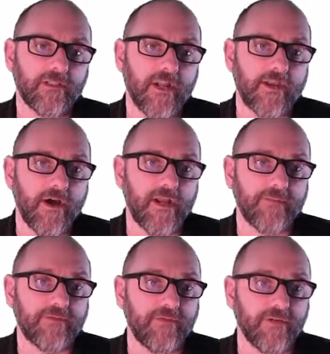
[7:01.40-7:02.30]

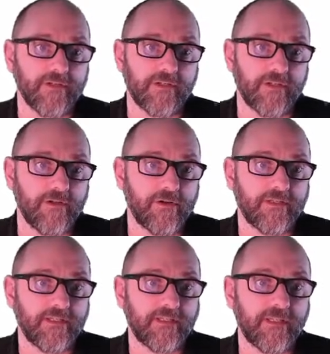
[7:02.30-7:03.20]
anonymous function. You notice
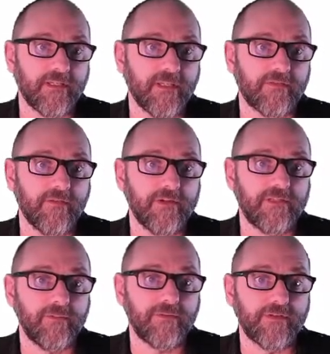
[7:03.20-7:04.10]
it's very
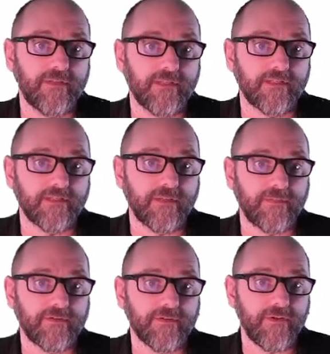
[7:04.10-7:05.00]
similar to this, except
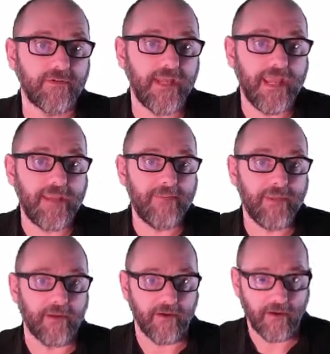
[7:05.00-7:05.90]
there's no name
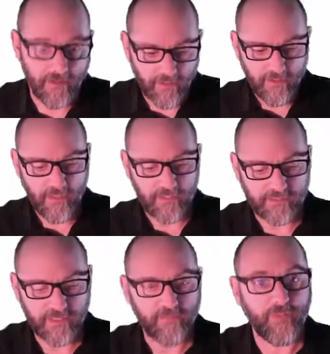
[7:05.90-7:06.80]
here.
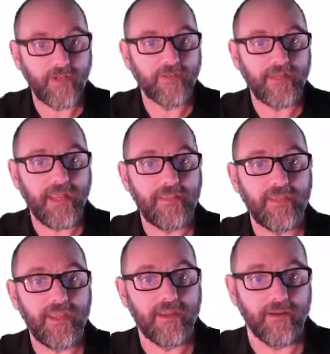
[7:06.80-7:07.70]
Instead of putting the name
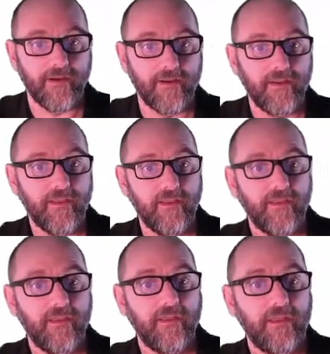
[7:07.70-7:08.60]
here,
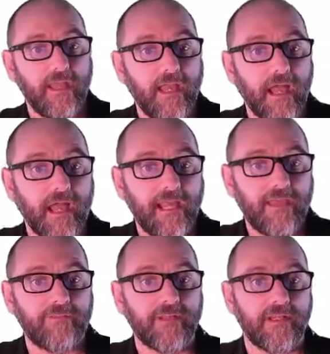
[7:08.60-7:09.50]
I
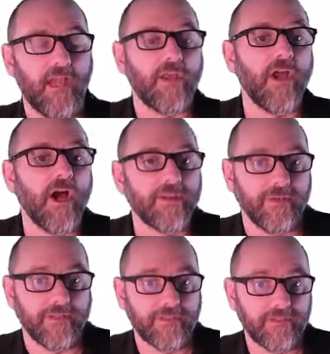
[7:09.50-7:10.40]
left it
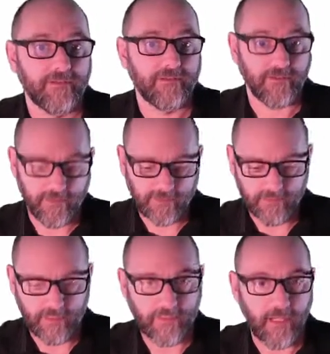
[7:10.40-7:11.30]
anonymous. So this
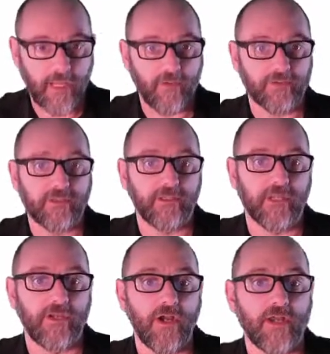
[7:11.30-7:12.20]
is what's called
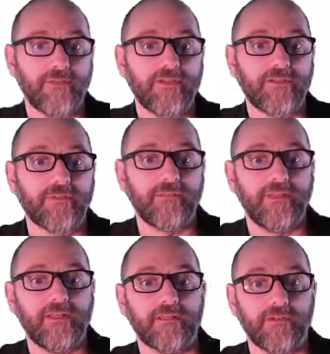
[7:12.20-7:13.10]
anonymous, which
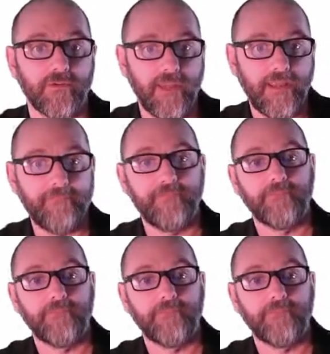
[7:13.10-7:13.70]
means no name.